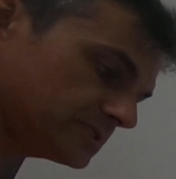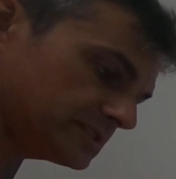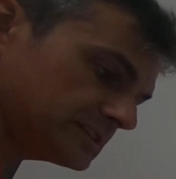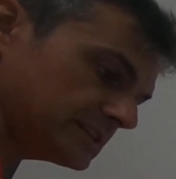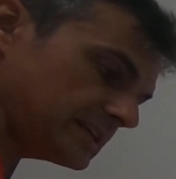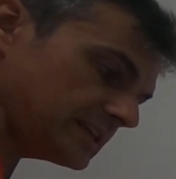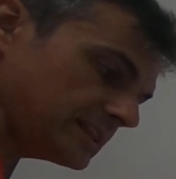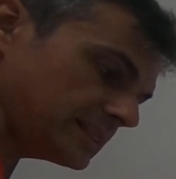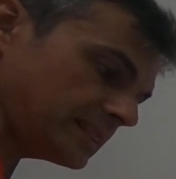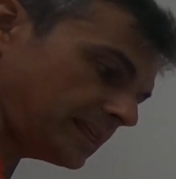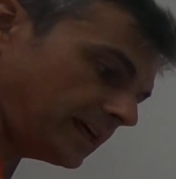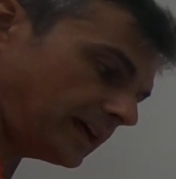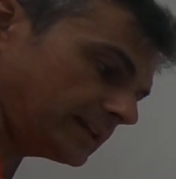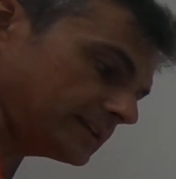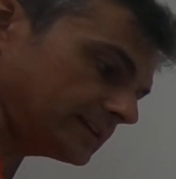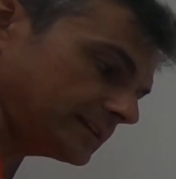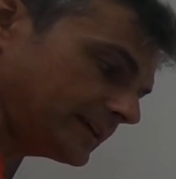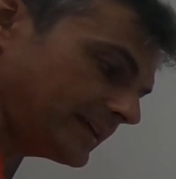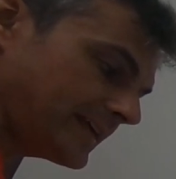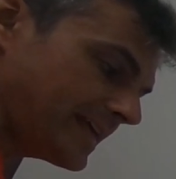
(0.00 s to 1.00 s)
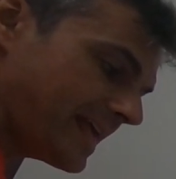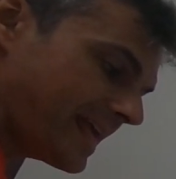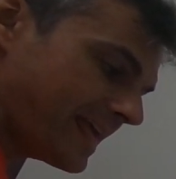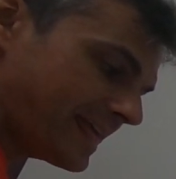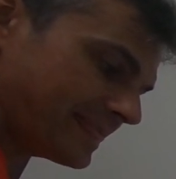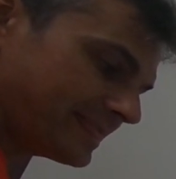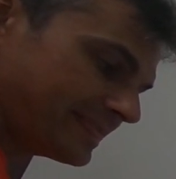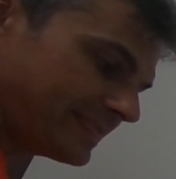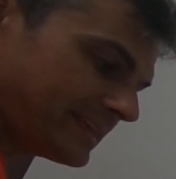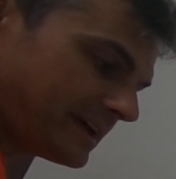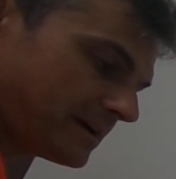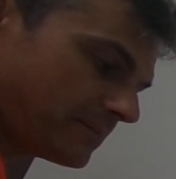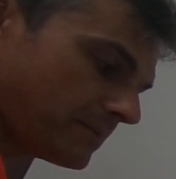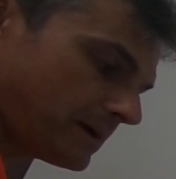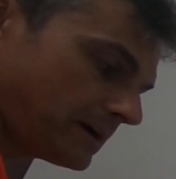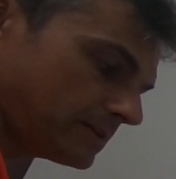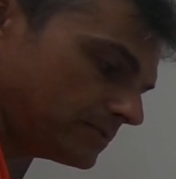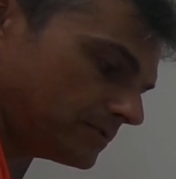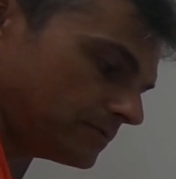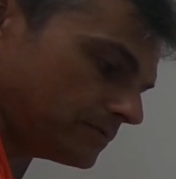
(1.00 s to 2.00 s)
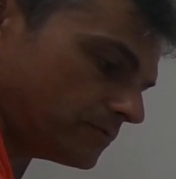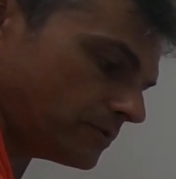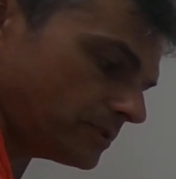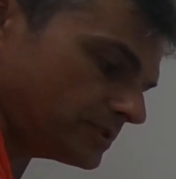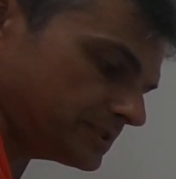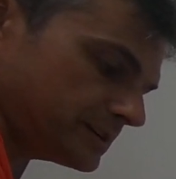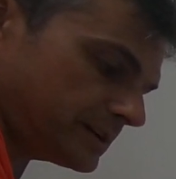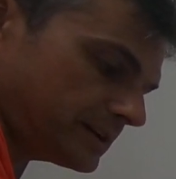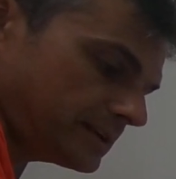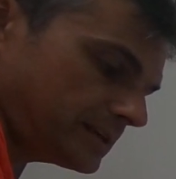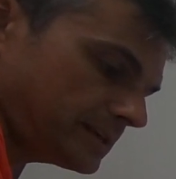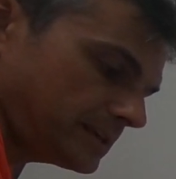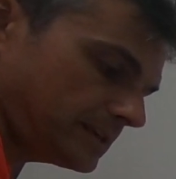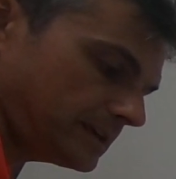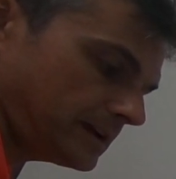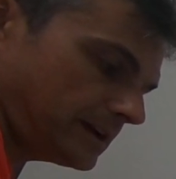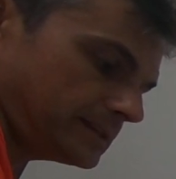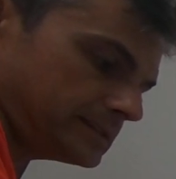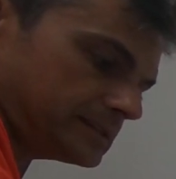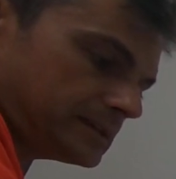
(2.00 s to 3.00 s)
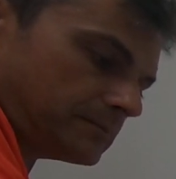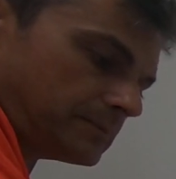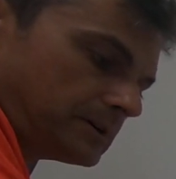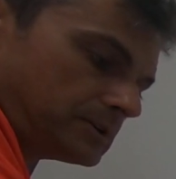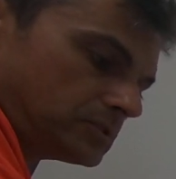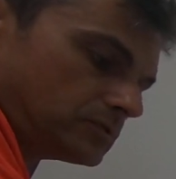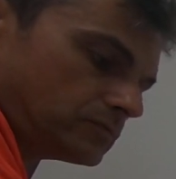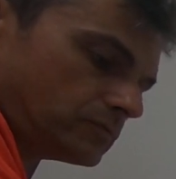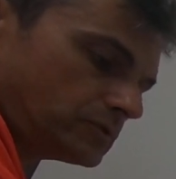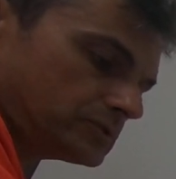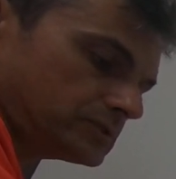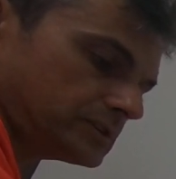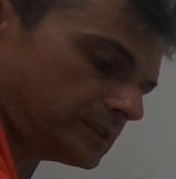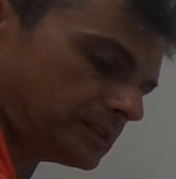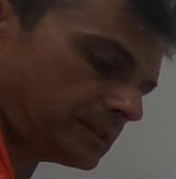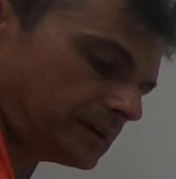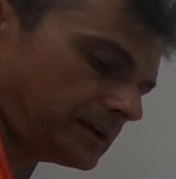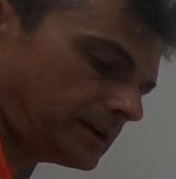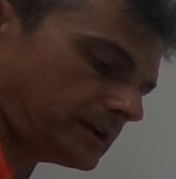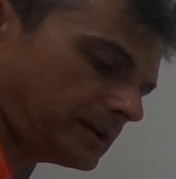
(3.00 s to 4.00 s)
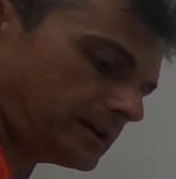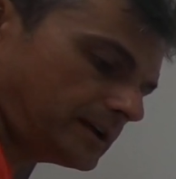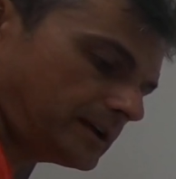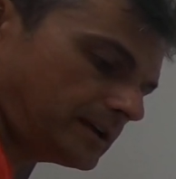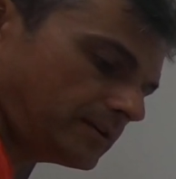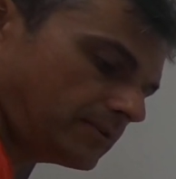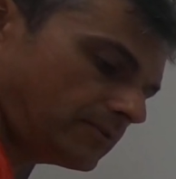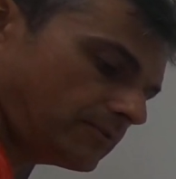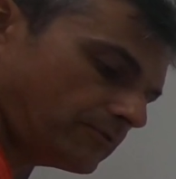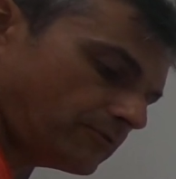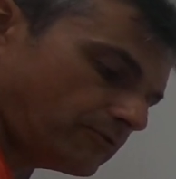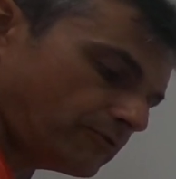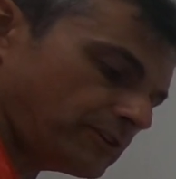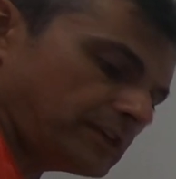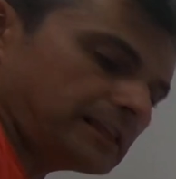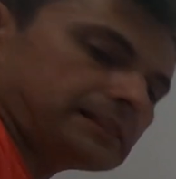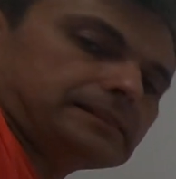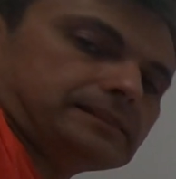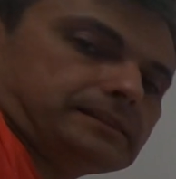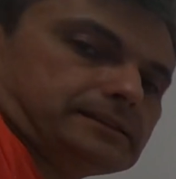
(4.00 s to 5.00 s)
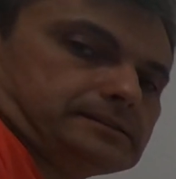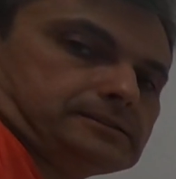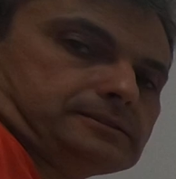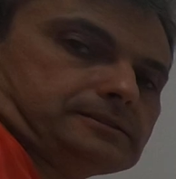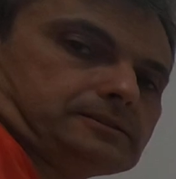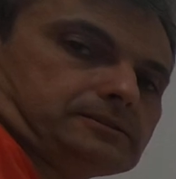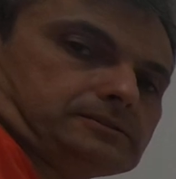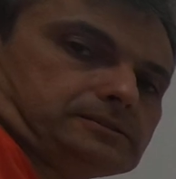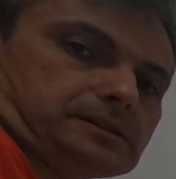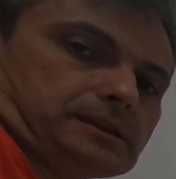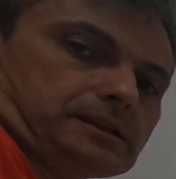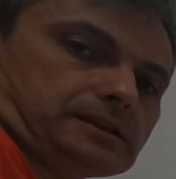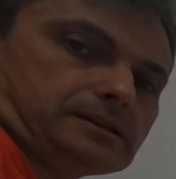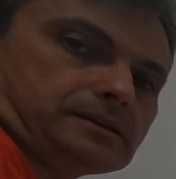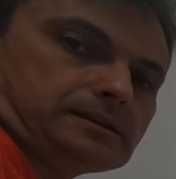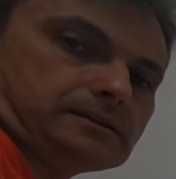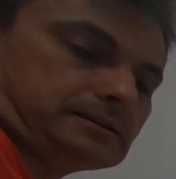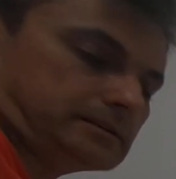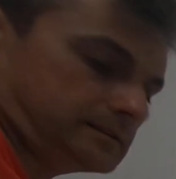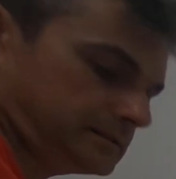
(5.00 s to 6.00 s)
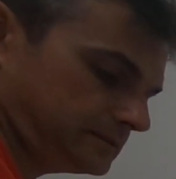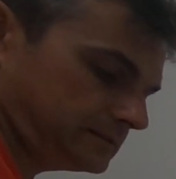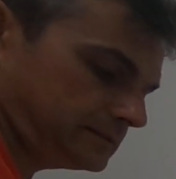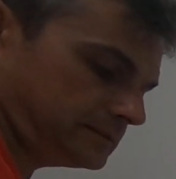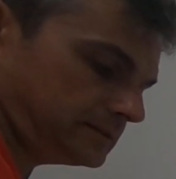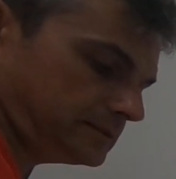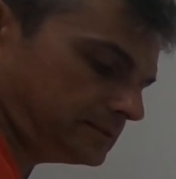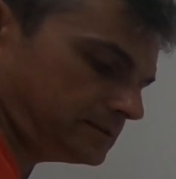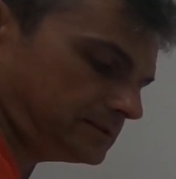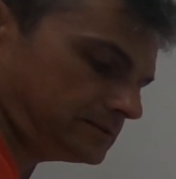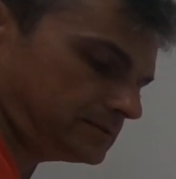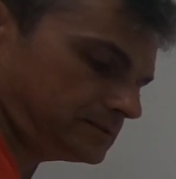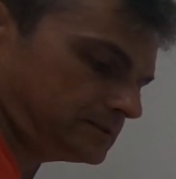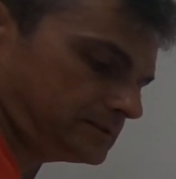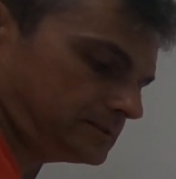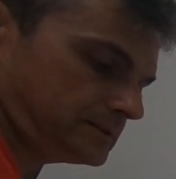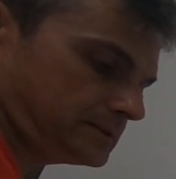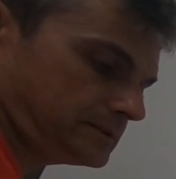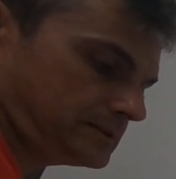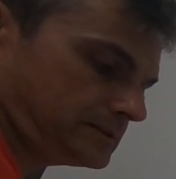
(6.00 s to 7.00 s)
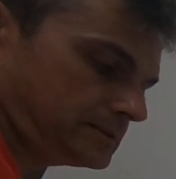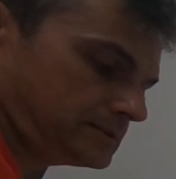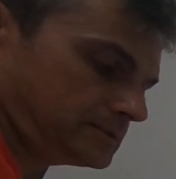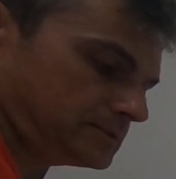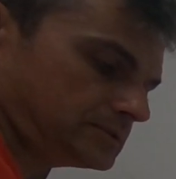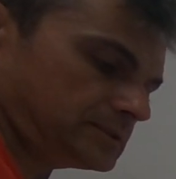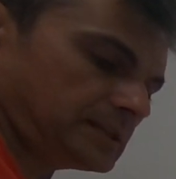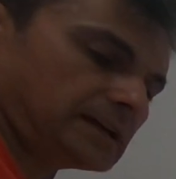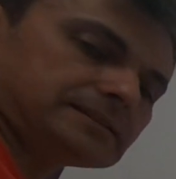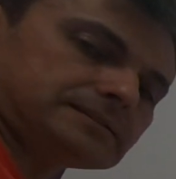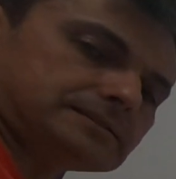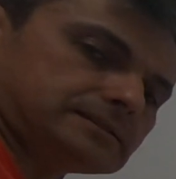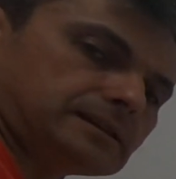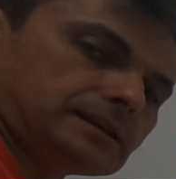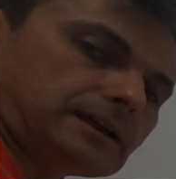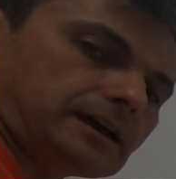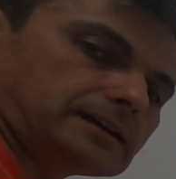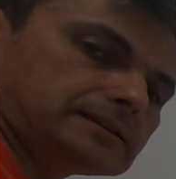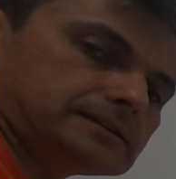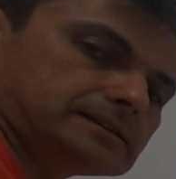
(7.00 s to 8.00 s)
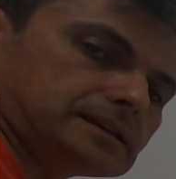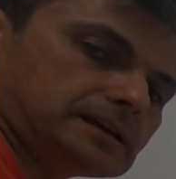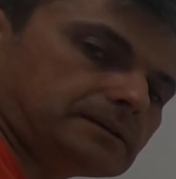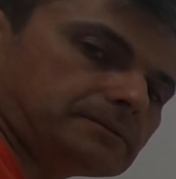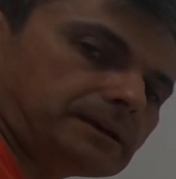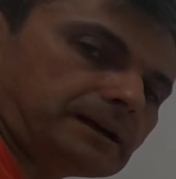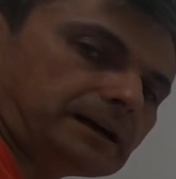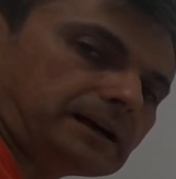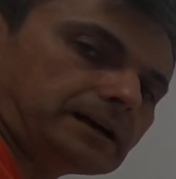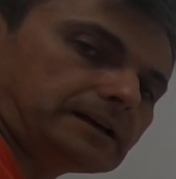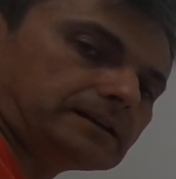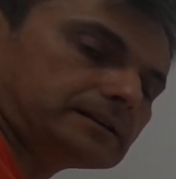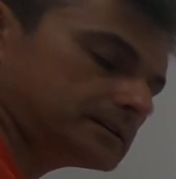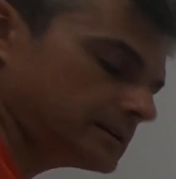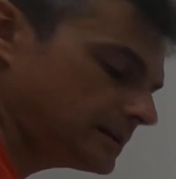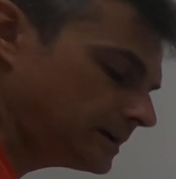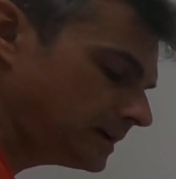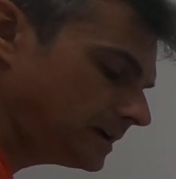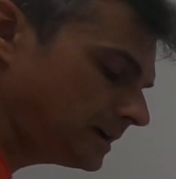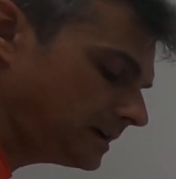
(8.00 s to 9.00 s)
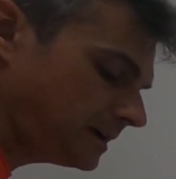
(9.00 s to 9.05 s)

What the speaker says: see that the amount of water here and the amount of water there filled this container, you know? So that's the idea behind